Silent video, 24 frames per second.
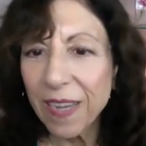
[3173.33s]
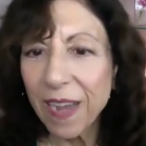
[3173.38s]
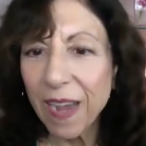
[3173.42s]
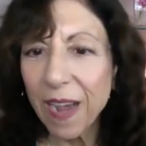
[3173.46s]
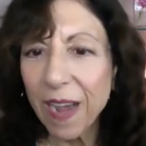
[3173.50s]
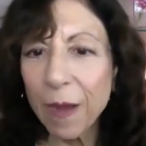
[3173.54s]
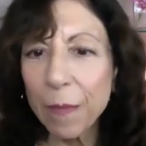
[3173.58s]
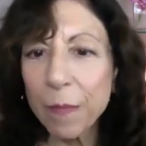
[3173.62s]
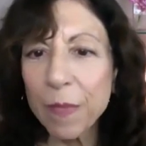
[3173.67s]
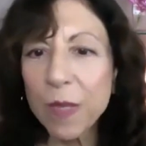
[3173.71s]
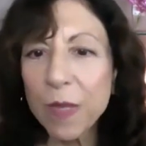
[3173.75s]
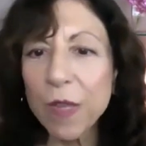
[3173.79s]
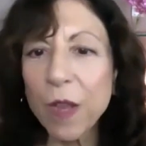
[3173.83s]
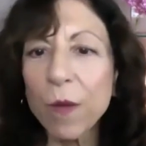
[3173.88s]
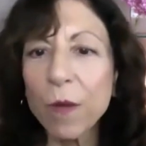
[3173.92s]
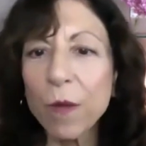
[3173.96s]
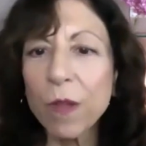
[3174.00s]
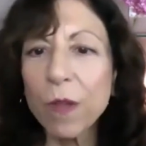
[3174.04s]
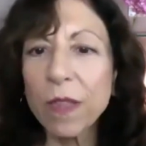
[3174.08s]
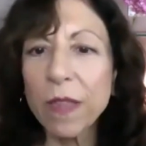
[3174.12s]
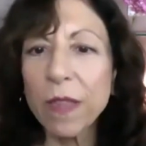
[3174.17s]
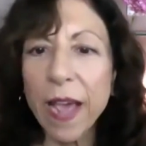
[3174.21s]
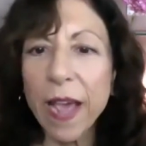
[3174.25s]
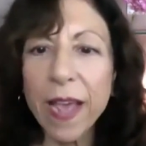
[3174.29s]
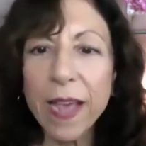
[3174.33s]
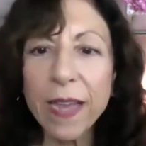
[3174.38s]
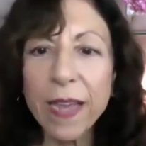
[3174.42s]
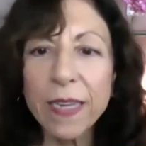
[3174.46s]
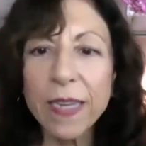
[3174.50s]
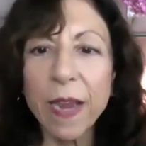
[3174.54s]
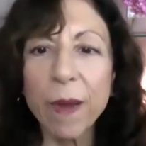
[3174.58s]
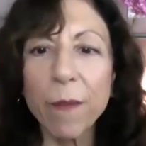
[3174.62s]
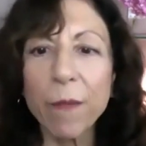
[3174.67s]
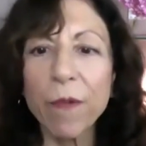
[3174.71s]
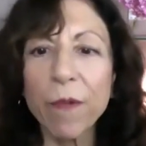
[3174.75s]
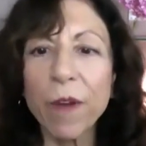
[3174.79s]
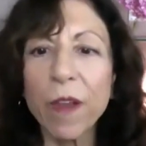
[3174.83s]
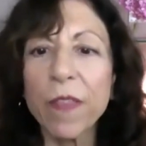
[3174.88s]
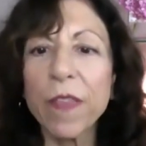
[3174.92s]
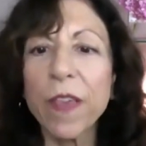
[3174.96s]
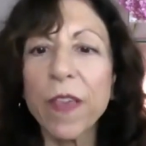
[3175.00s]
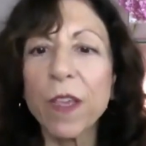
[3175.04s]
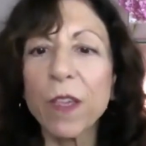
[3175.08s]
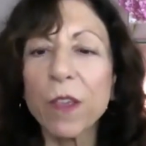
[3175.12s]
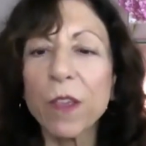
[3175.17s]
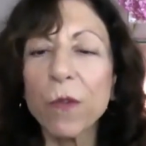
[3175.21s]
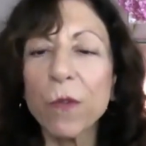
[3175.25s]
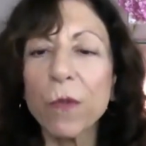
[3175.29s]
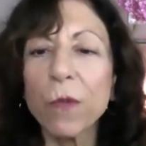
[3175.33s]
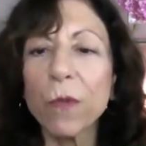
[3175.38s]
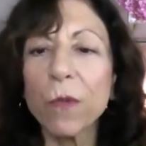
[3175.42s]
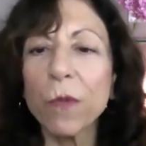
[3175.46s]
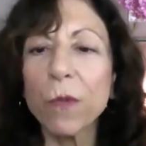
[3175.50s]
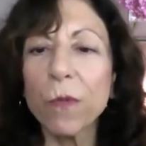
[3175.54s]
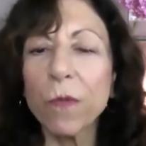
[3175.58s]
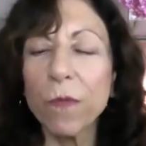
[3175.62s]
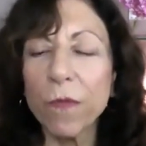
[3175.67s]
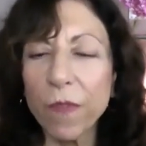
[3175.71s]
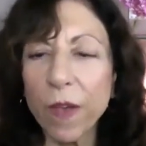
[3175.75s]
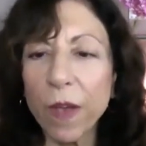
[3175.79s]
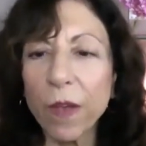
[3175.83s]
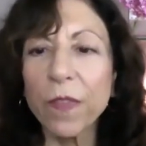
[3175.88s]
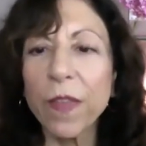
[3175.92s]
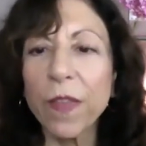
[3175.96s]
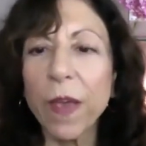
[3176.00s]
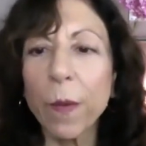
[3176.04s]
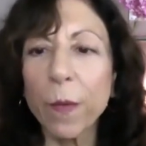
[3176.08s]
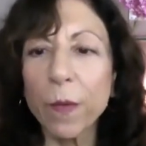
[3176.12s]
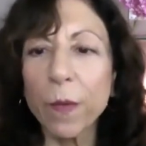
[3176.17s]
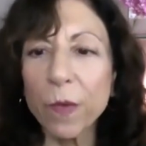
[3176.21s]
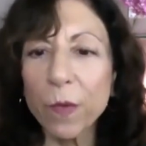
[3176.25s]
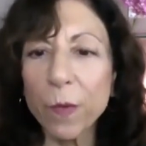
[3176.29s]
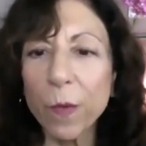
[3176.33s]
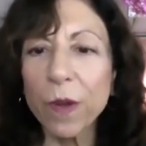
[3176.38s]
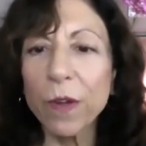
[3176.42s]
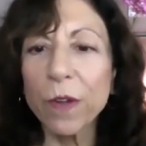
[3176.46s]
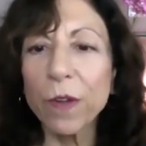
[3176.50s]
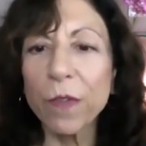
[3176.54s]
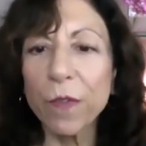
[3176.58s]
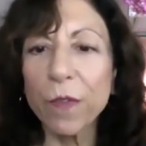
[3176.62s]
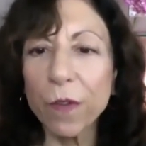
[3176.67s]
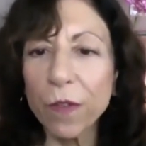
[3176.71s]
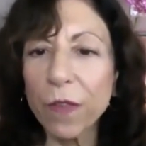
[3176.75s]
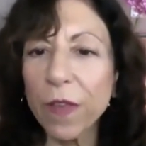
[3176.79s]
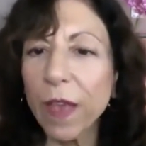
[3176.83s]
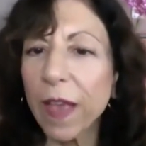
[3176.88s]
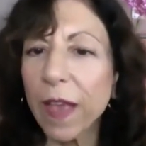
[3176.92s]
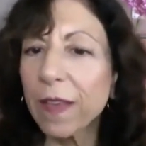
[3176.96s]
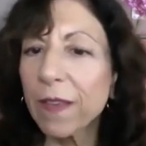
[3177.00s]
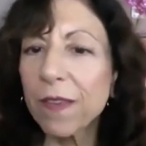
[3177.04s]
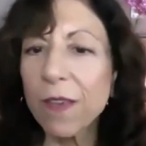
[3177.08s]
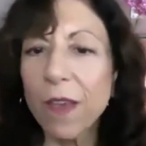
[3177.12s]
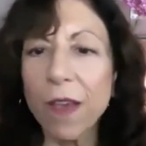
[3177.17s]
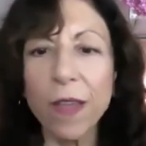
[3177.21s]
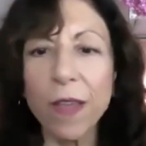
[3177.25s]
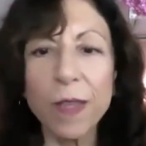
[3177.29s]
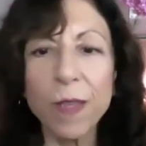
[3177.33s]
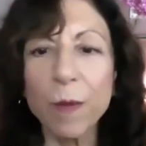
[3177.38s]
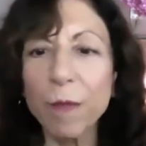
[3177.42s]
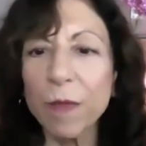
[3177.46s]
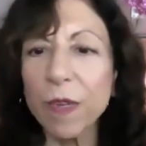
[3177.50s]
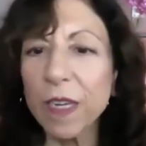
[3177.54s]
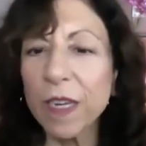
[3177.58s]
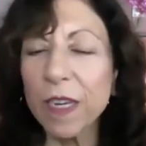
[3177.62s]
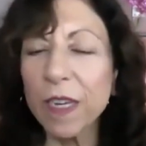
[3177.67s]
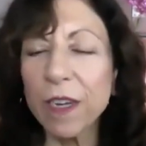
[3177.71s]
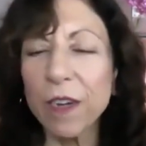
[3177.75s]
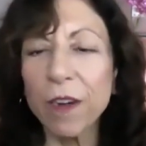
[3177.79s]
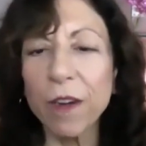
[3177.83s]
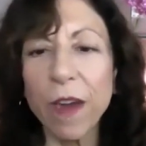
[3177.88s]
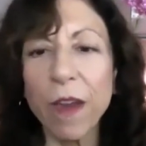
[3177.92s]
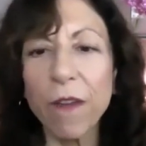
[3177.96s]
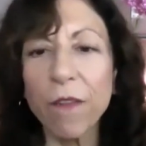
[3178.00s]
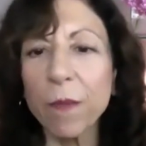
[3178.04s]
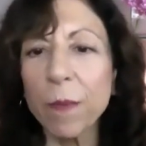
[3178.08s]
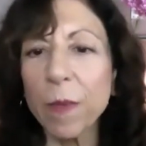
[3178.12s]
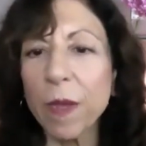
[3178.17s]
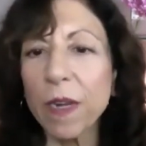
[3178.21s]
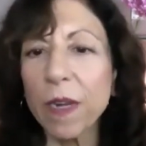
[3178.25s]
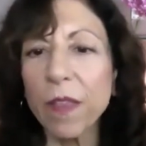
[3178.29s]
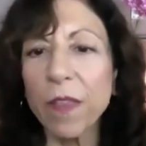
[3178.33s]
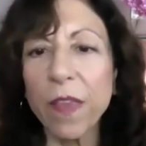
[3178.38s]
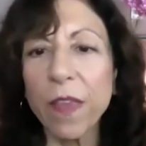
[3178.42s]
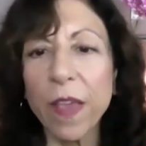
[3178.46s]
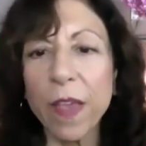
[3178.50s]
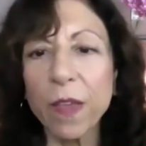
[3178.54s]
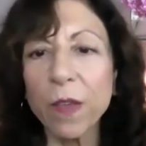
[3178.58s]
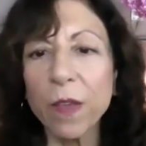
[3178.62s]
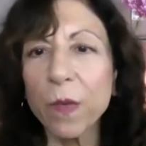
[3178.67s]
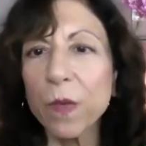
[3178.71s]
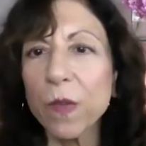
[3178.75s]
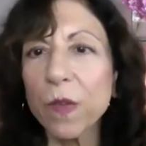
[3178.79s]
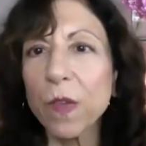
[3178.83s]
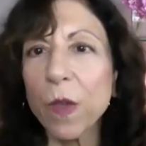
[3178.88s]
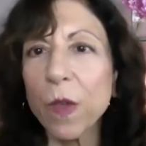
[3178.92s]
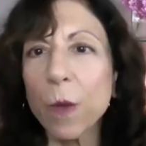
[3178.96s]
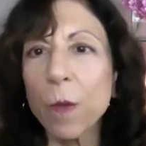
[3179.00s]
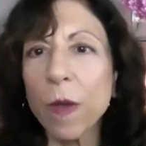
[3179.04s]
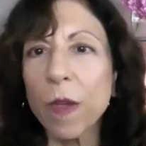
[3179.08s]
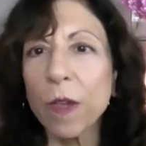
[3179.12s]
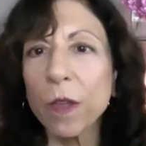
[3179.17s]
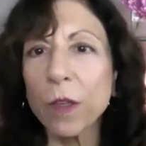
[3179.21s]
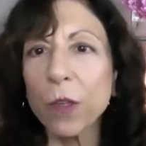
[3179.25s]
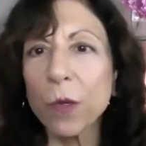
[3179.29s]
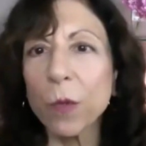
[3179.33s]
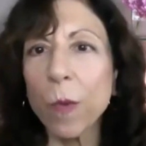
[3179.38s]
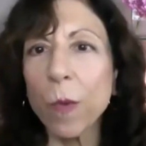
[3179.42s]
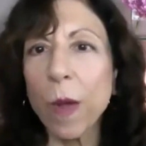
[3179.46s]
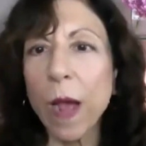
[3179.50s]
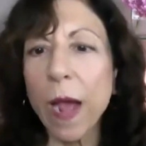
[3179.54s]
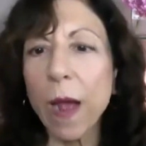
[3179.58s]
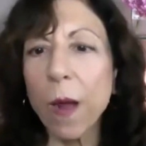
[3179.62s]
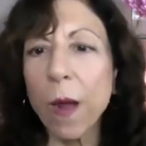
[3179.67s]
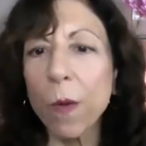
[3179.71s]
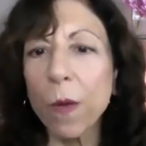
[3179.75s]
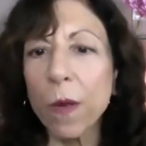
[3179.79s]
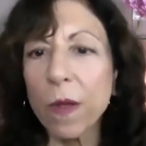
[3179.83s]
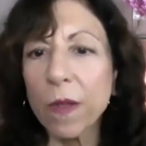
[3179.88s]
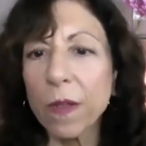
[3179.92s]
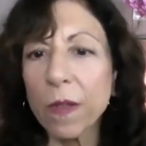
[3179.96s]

I'm so glad, Deborah, that you felt that was wonderful. That's awesome to hear. Everybody, thank you so much. Wow.